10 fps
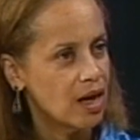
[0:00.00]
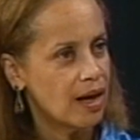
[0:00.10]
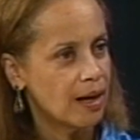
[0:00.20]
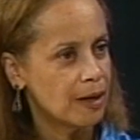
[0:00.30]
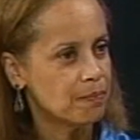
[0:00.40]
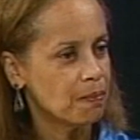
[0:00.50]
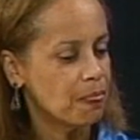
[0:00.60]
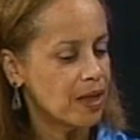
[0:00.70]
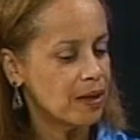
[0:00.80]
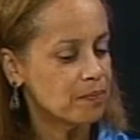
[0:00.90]

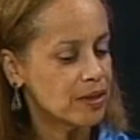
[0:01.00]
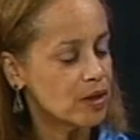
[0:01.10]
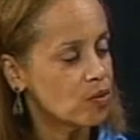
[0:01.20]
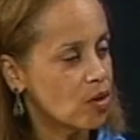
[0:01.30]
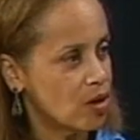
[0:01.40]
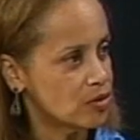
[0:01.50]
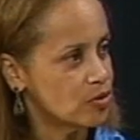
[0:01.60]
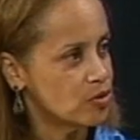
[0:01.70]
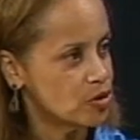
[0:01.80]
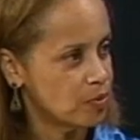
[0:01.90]
But there were
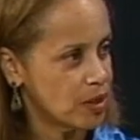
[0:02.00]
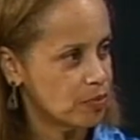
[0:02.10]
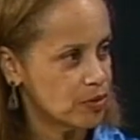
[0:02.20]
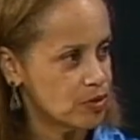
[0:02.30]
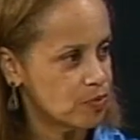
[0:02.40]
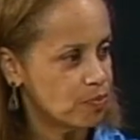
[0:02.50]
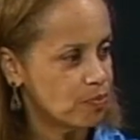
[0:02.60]
also newspapers